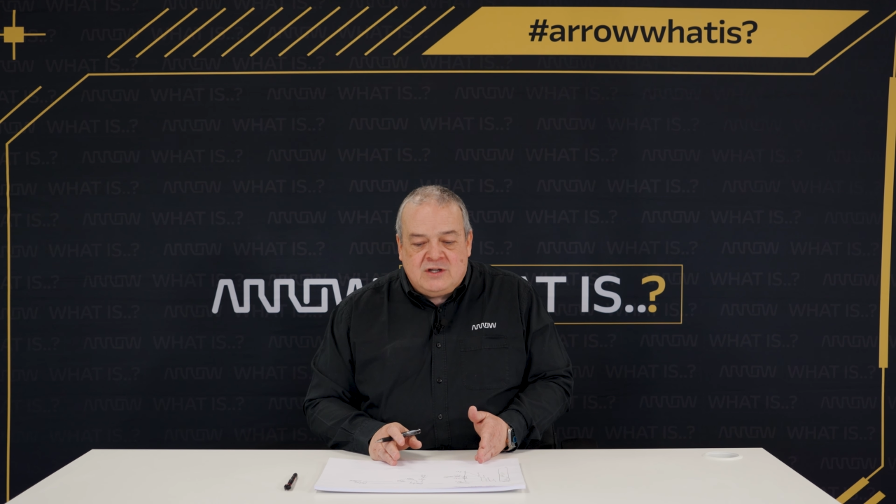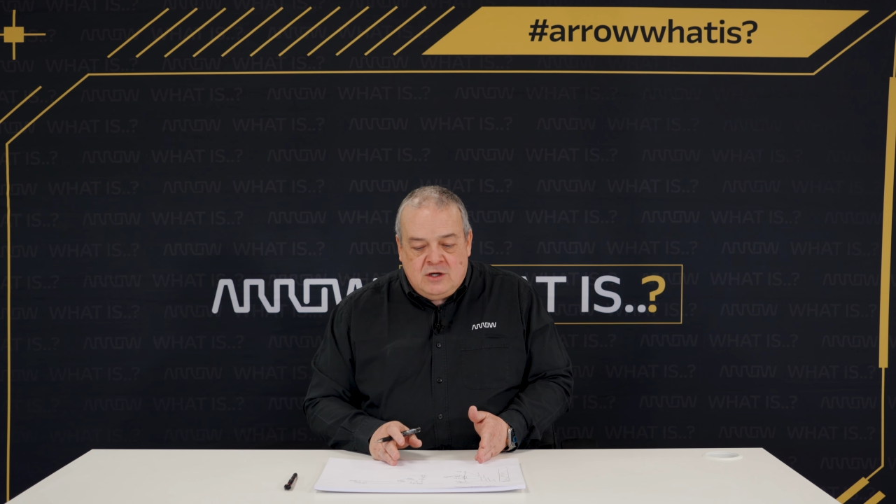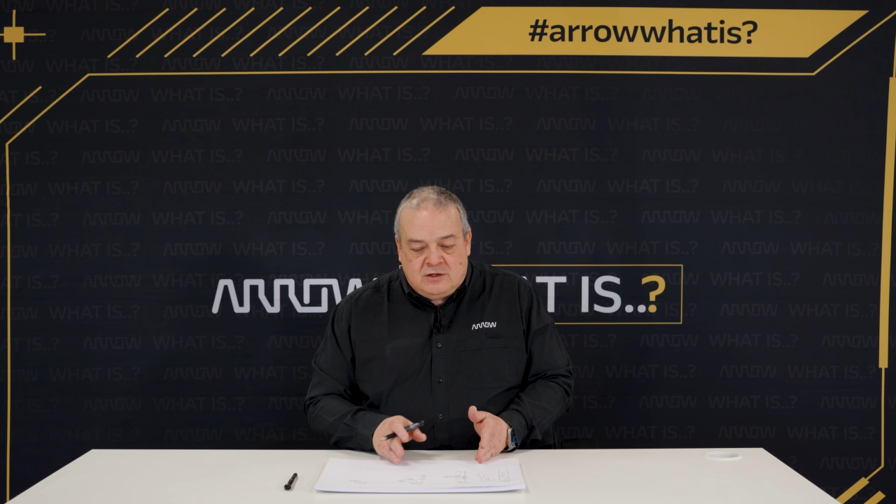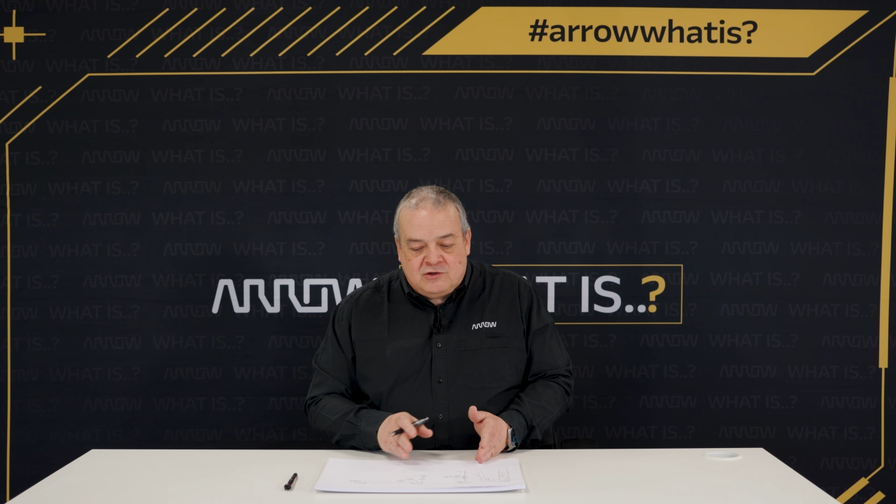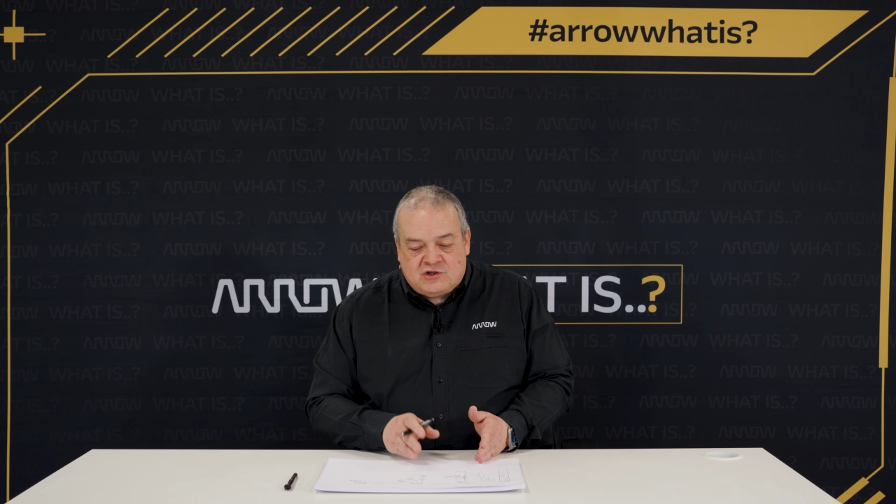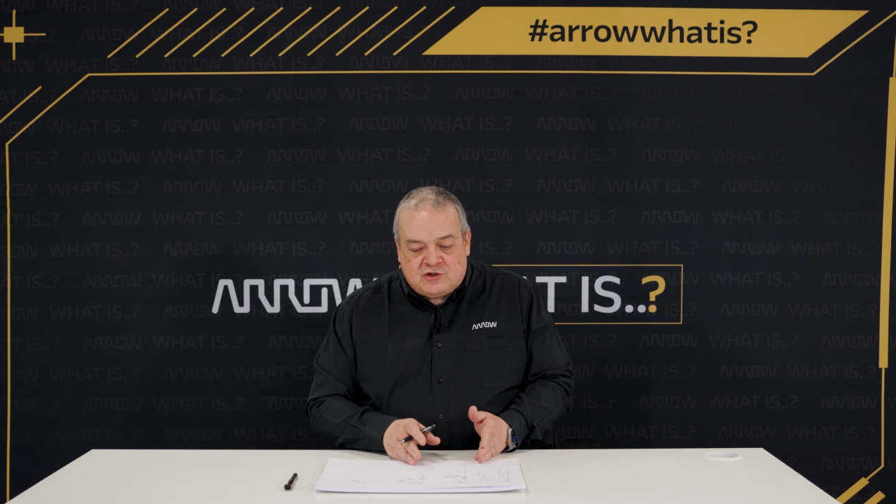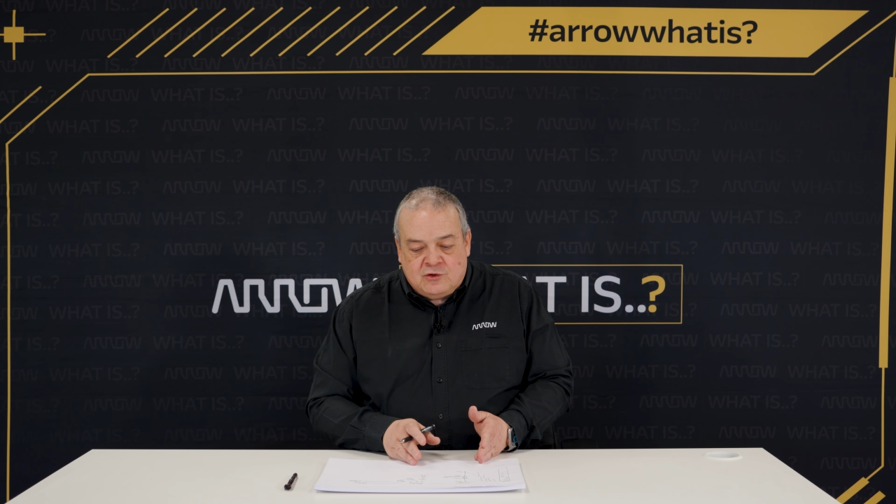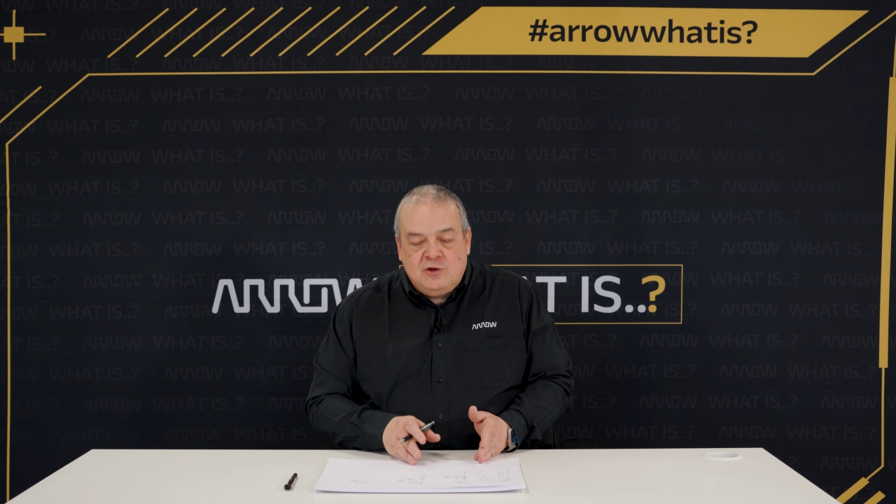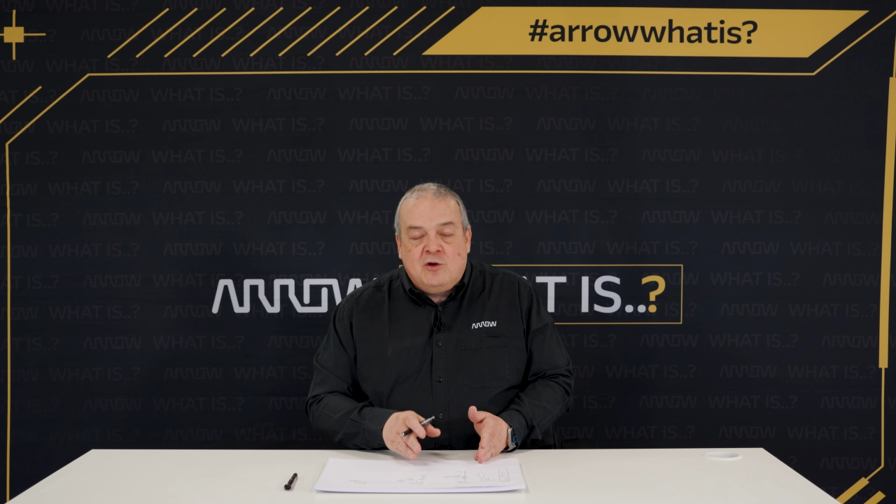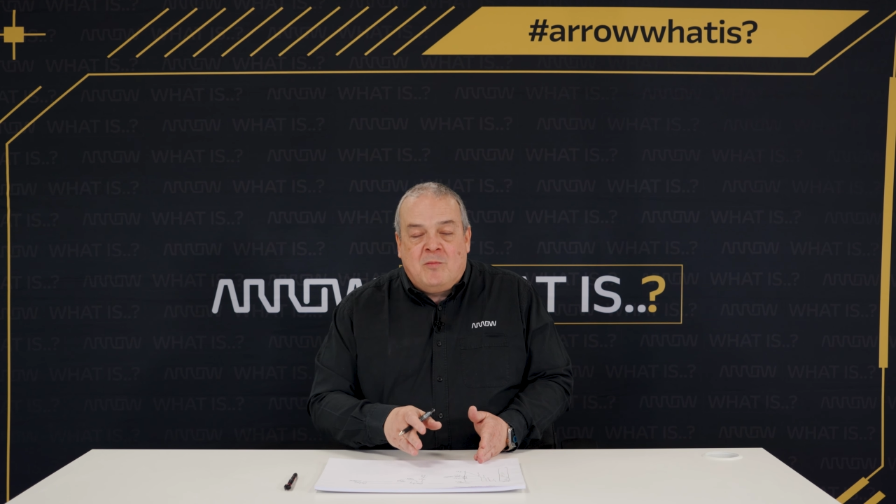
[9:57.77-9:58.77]
that you can
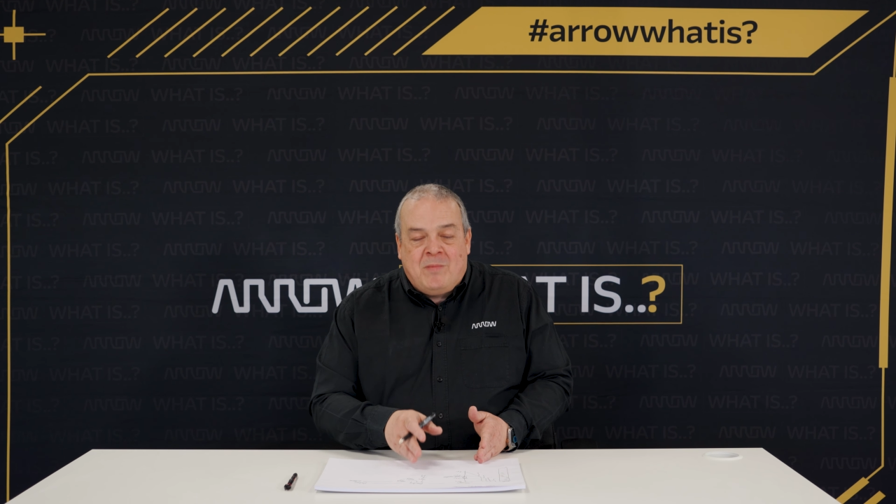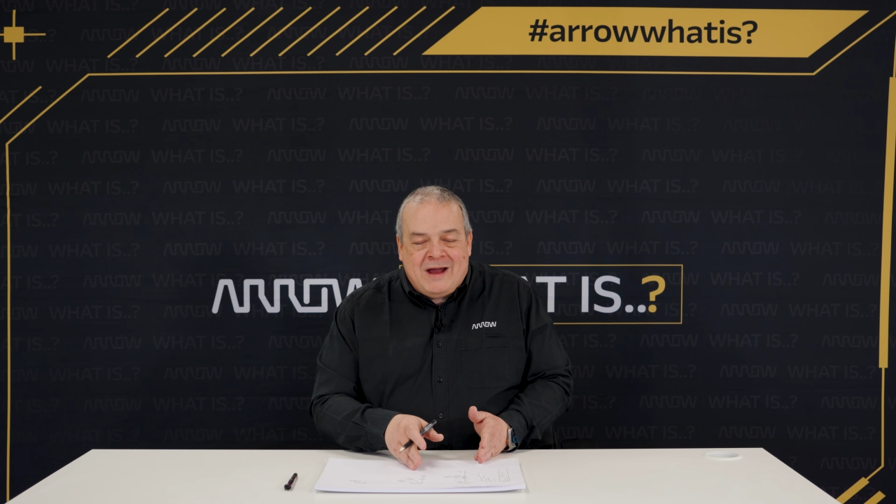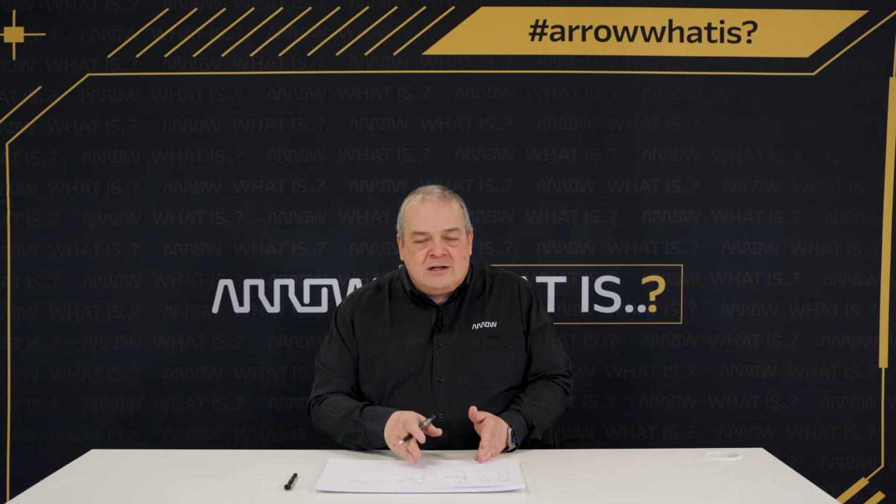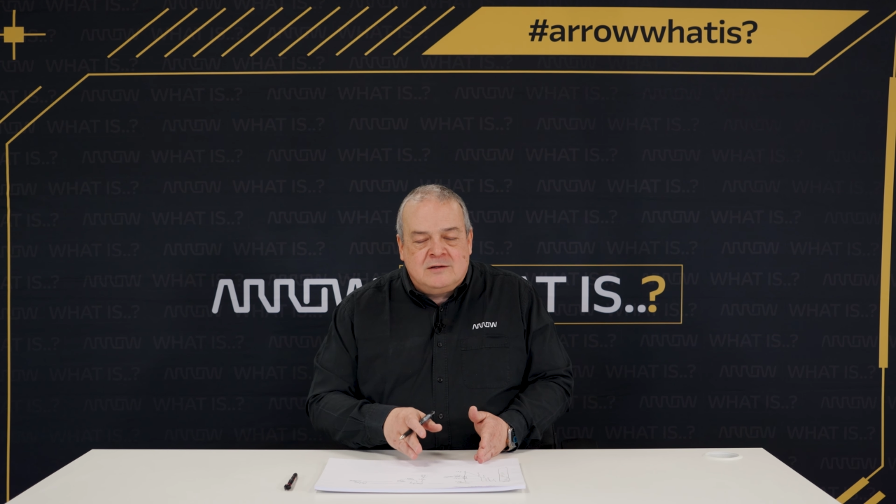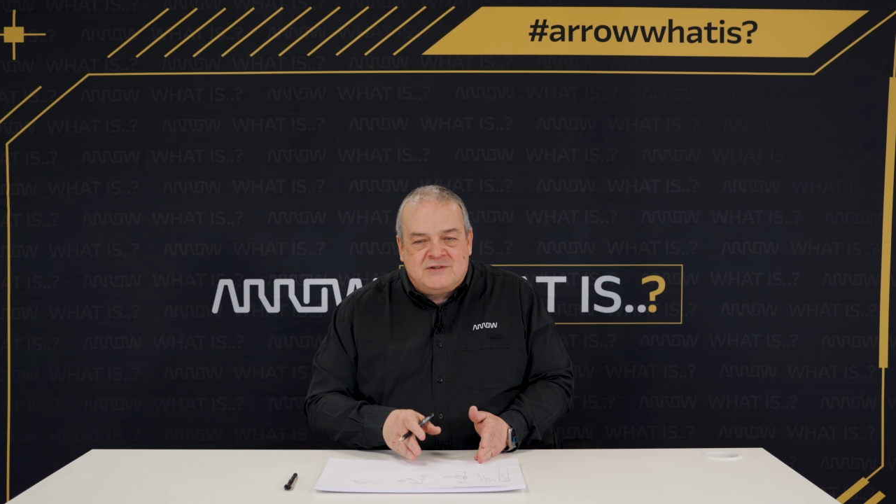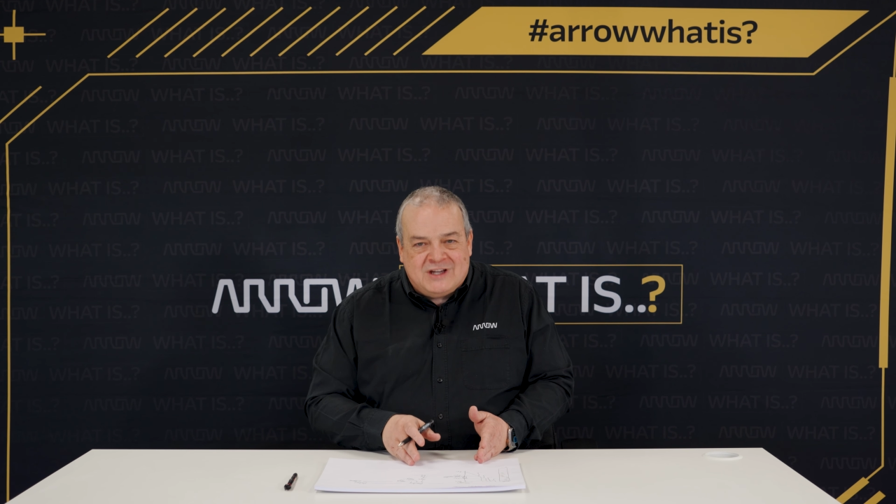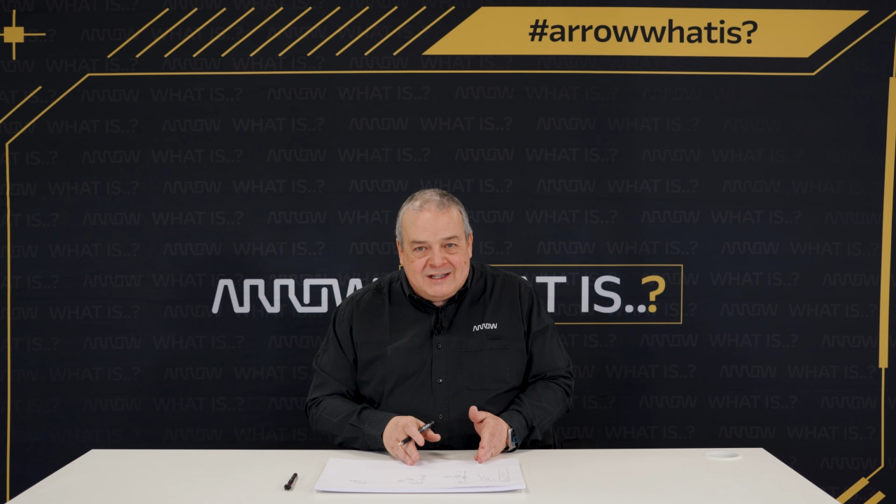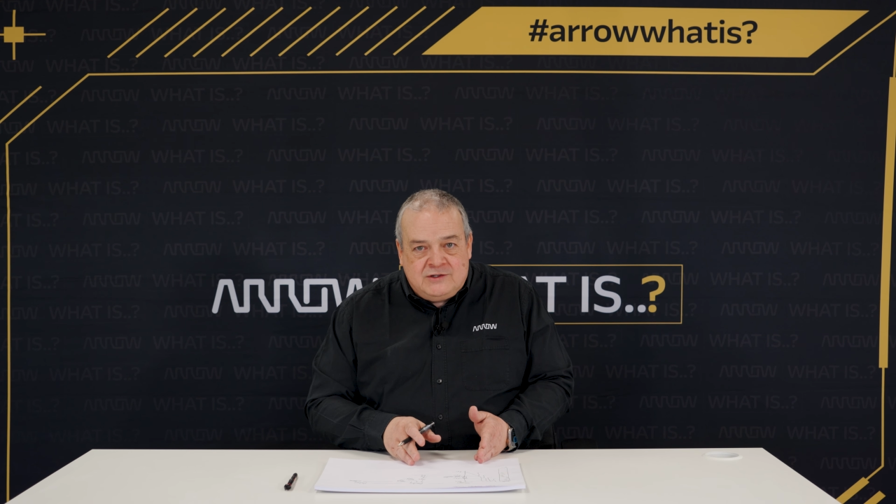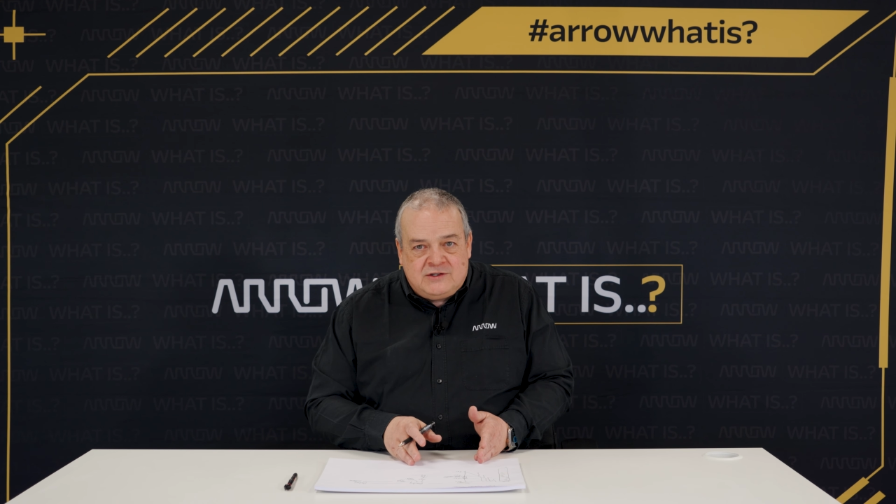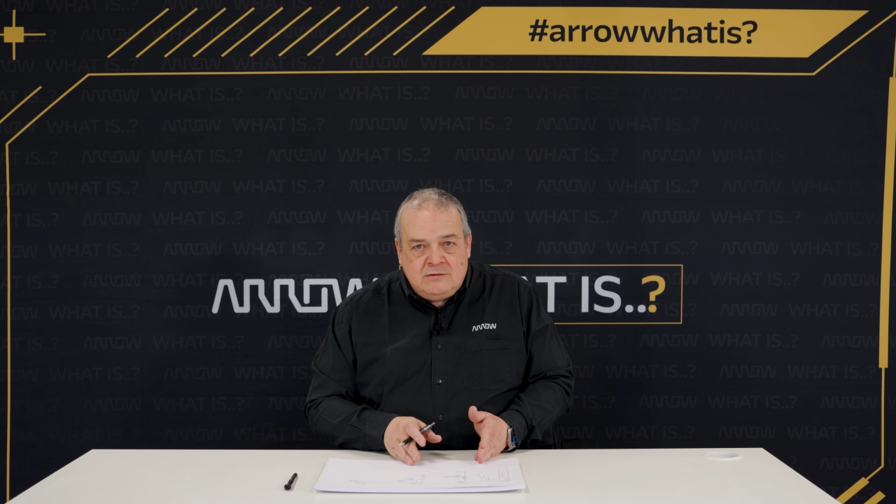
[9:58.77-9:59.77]
store your backups
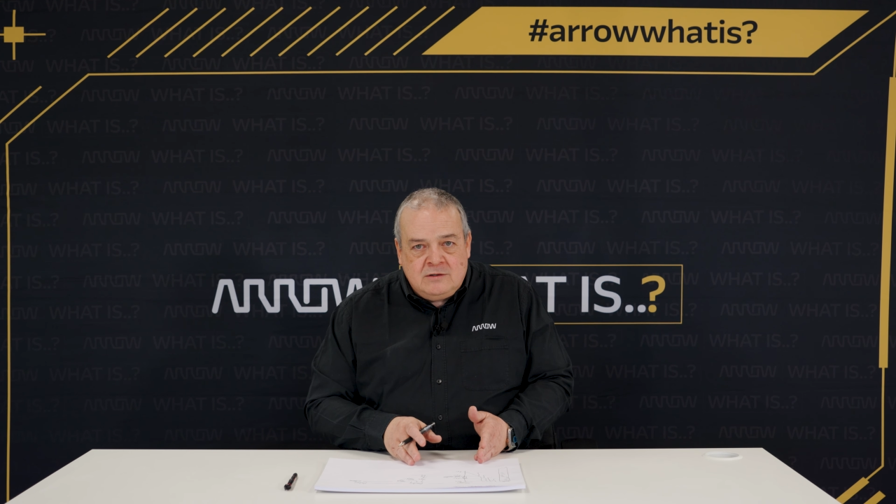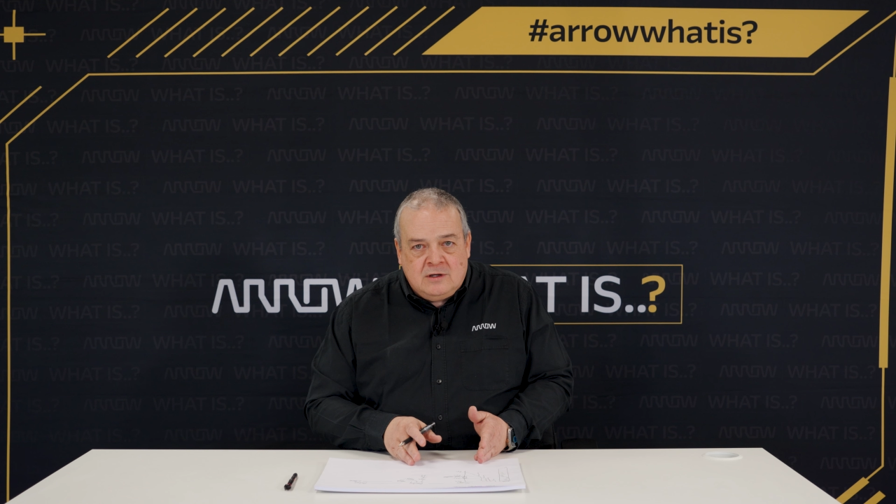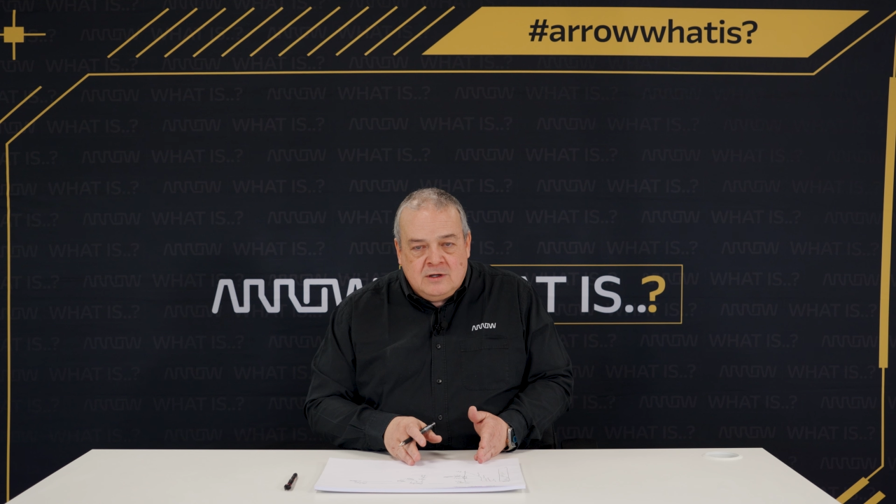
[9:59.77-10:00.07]
into.